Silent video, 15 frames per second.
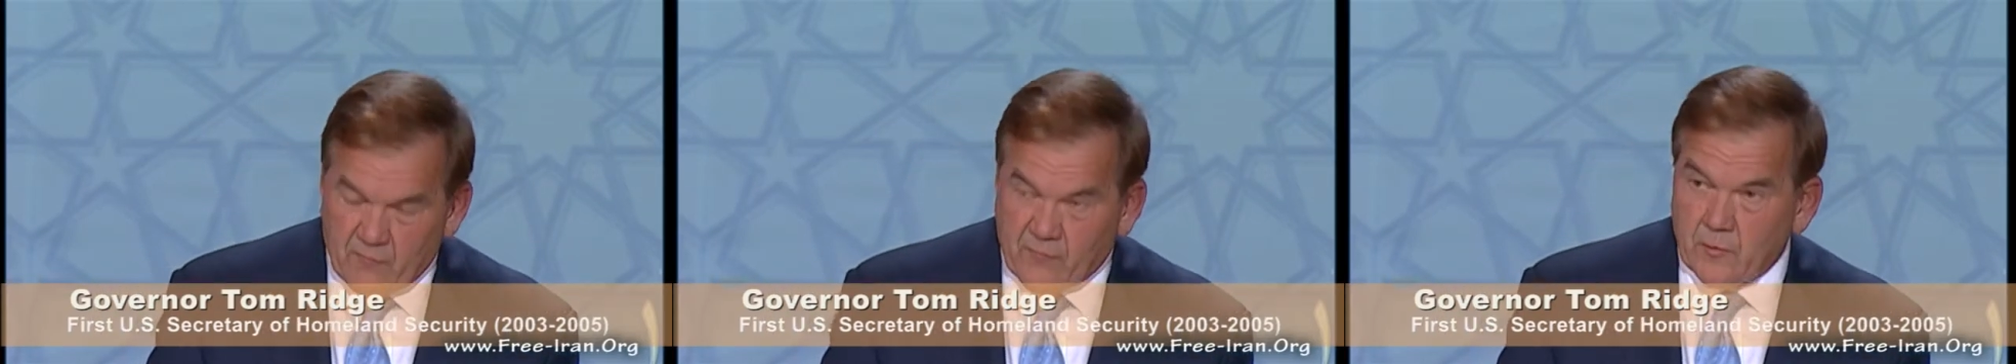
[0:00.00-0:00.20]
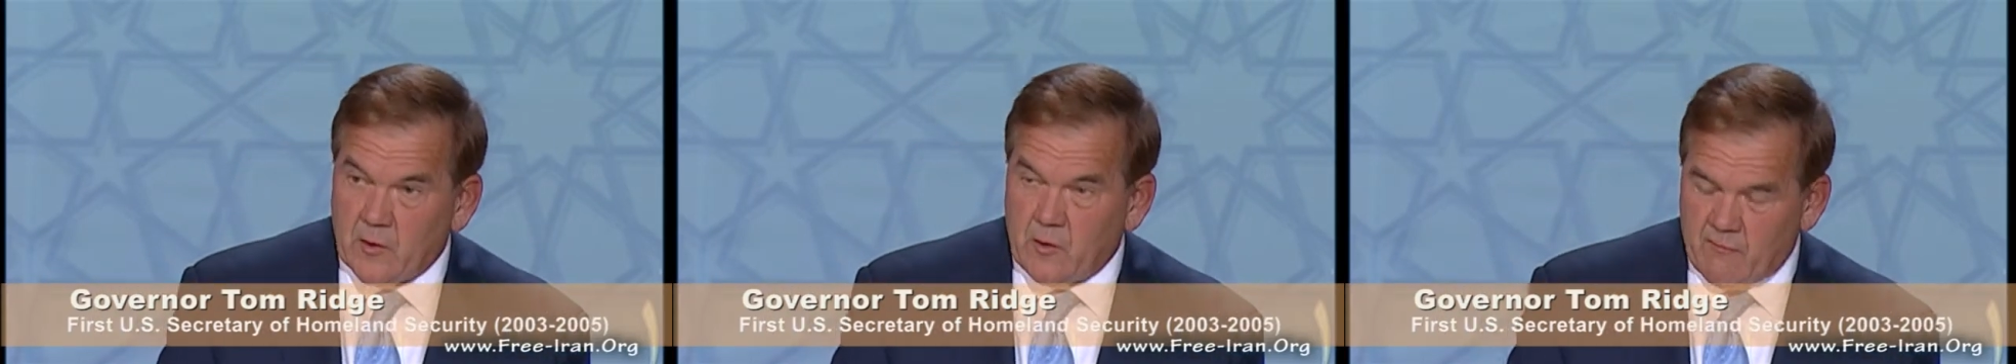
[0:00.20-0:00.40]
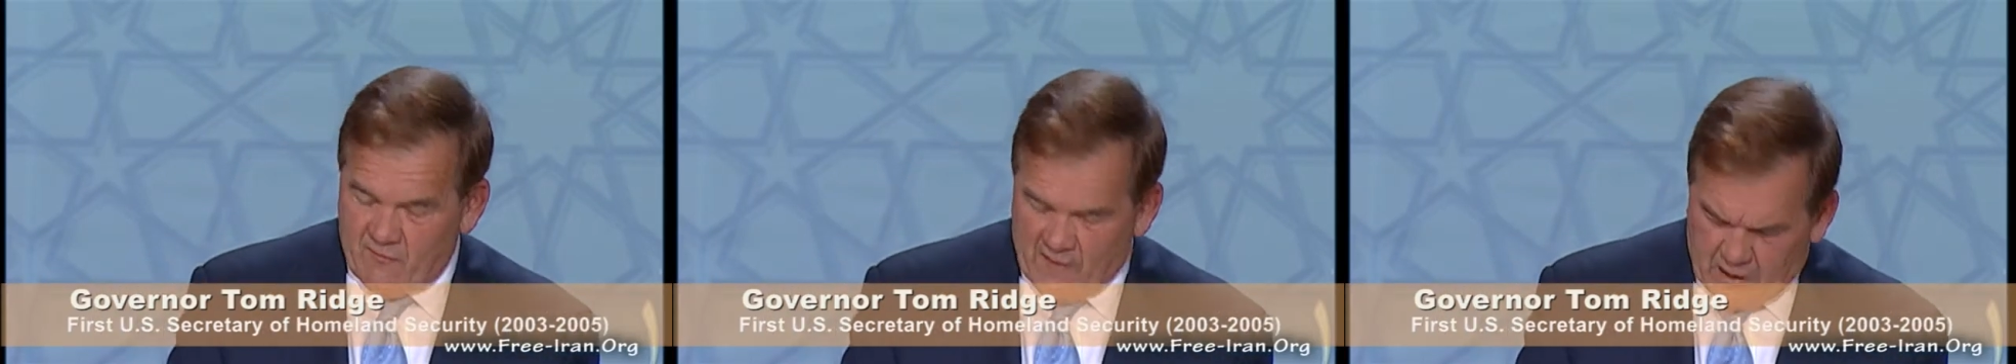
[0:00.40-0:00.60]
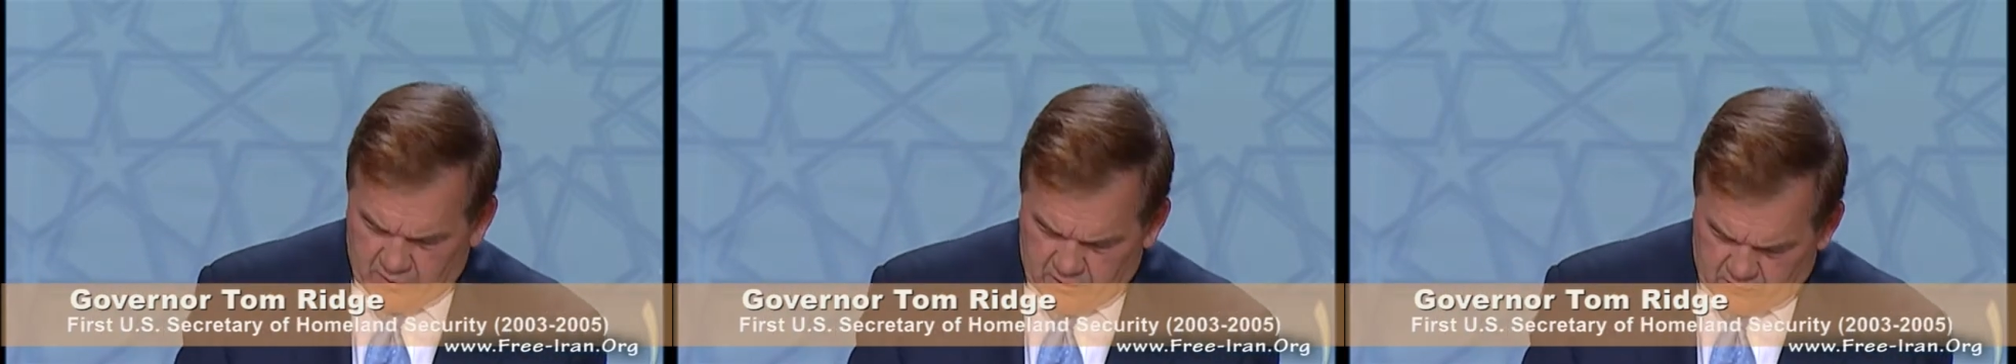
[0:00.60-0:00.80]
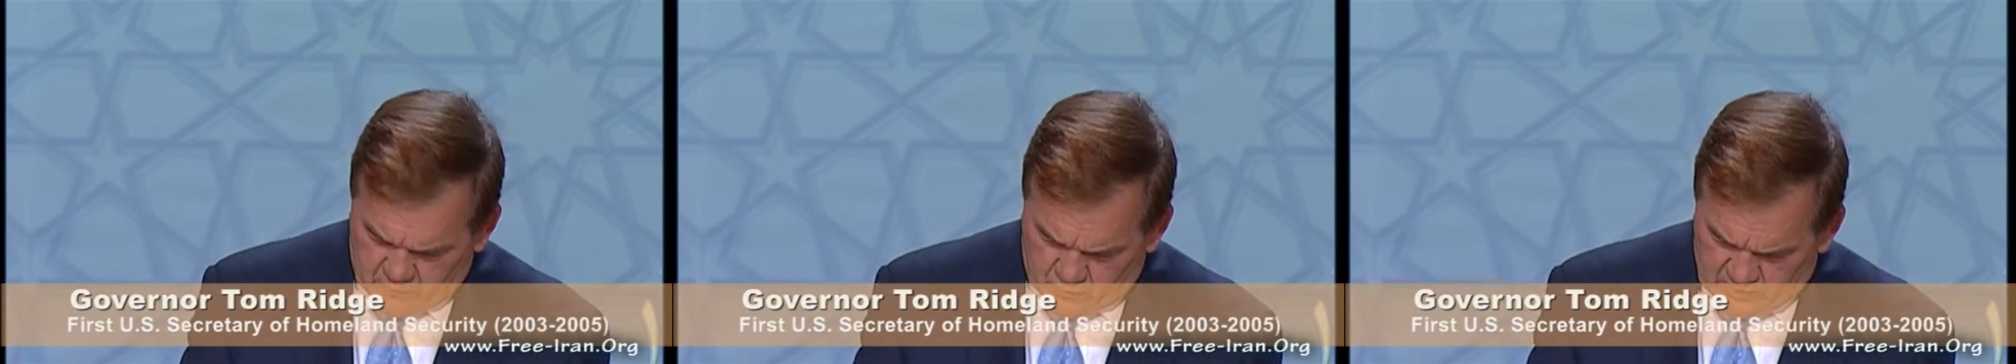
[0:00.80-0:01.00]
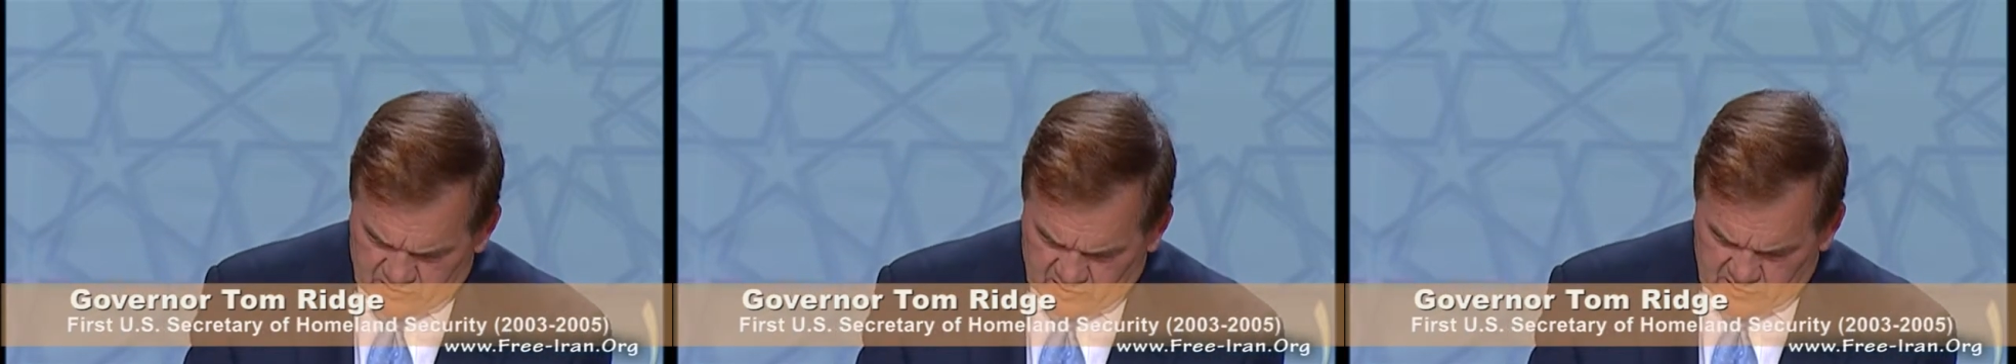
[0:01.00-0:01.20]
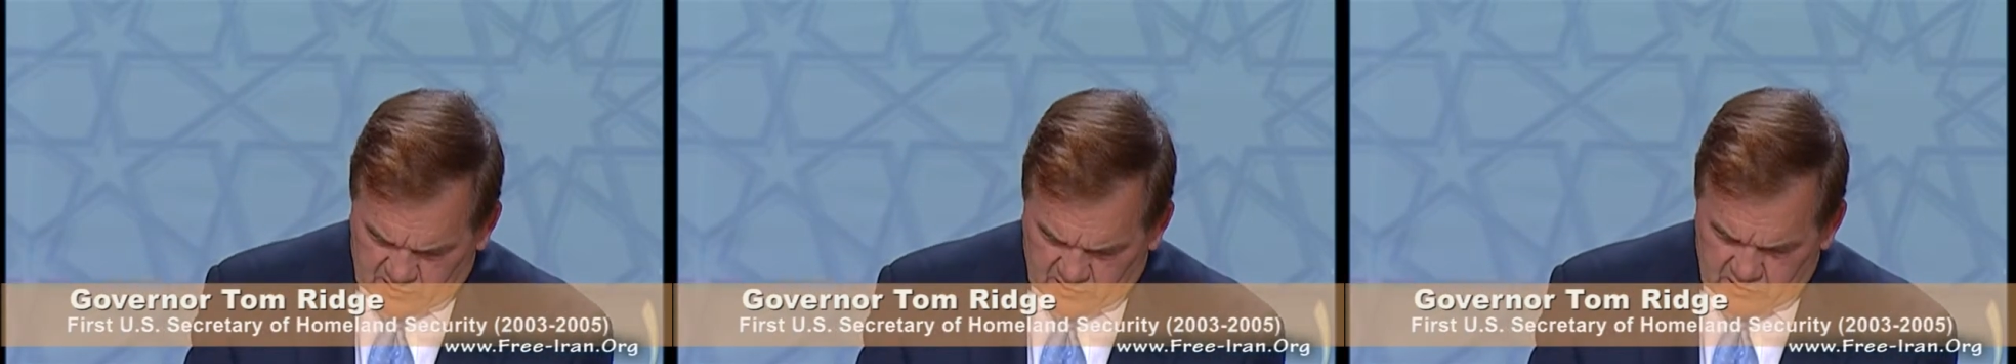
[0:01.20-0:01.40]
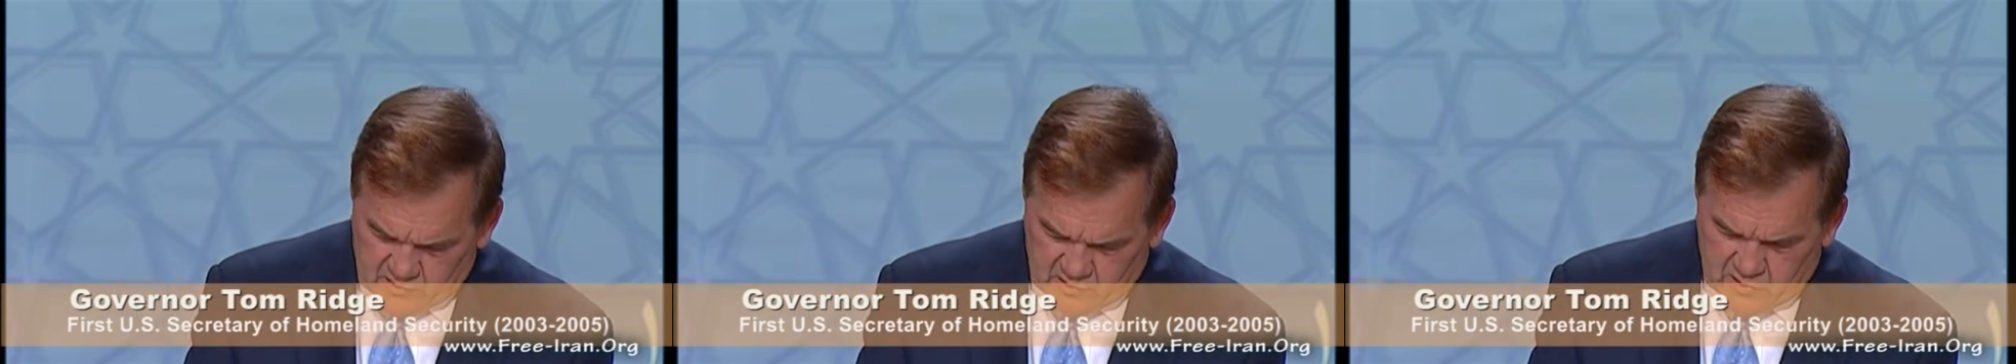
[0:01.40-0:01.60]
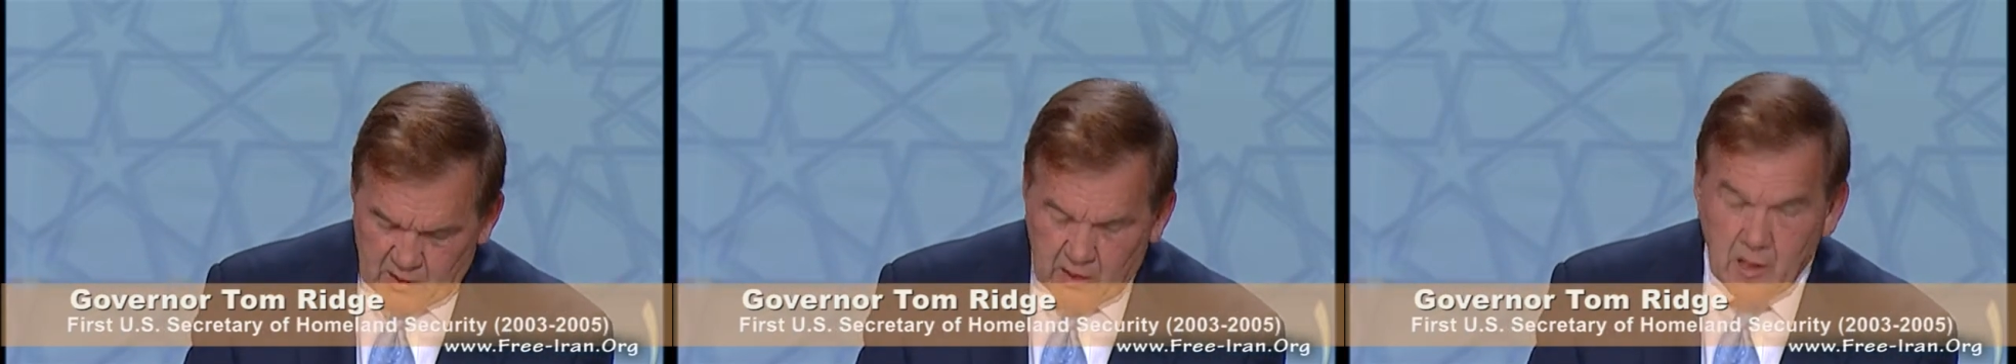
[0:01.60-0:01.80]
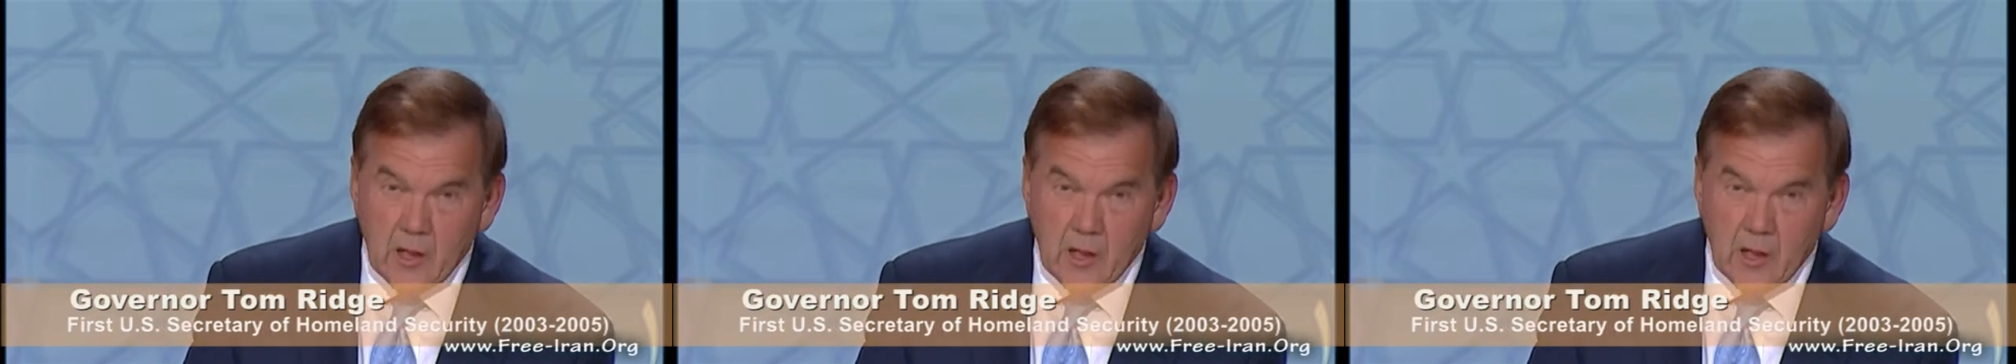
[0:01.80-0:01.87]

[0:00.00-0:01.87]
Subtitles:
for their valiant resistance